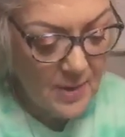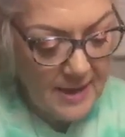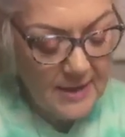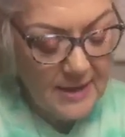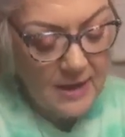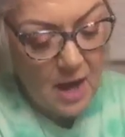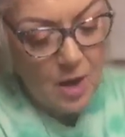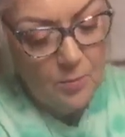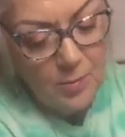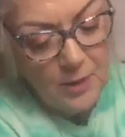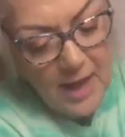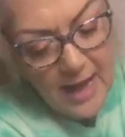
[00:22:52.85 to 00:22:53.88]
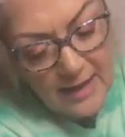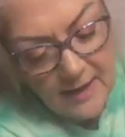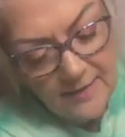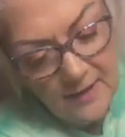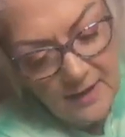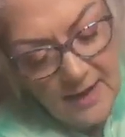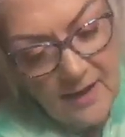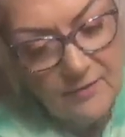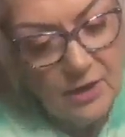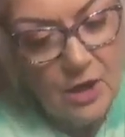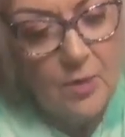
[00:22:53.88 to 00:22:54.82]
painting it all black and then
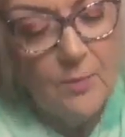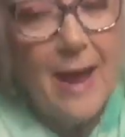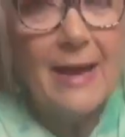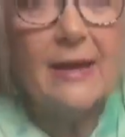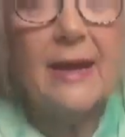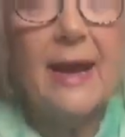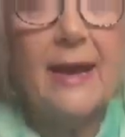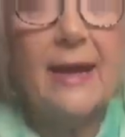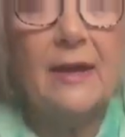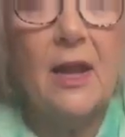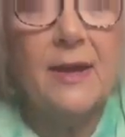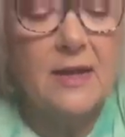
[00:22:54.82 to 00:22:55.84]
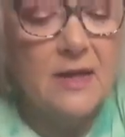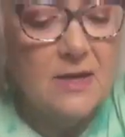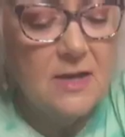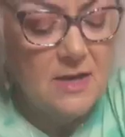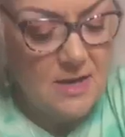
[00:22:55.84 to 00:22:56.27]
having to go back and add like